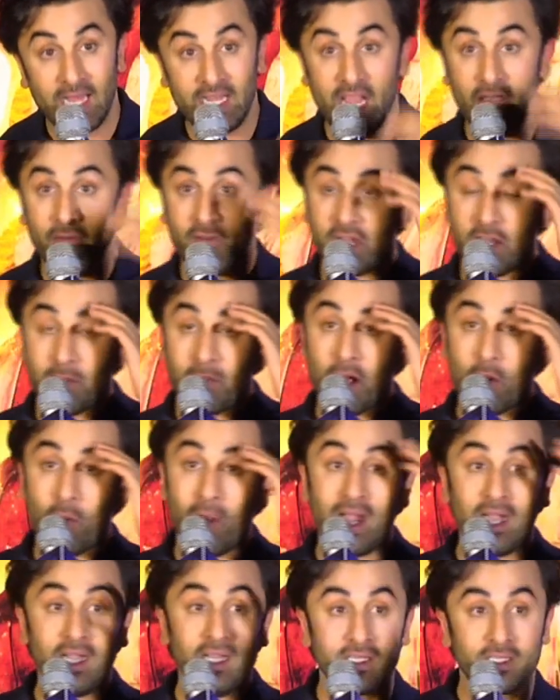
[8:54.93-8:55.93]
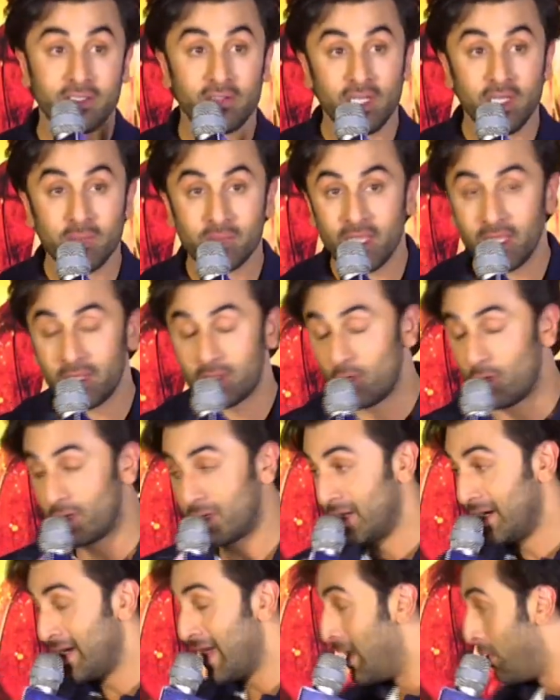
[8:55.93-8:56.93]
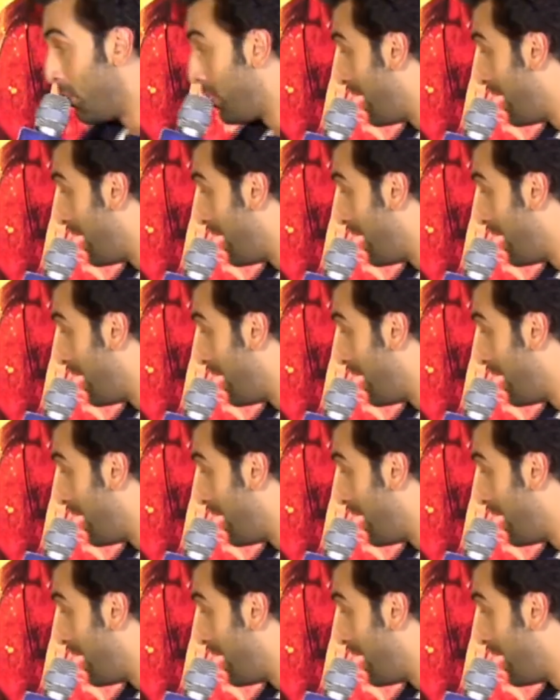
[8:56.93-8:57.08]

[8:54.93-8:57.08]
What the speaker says: Never in my wildest dreams I thought that I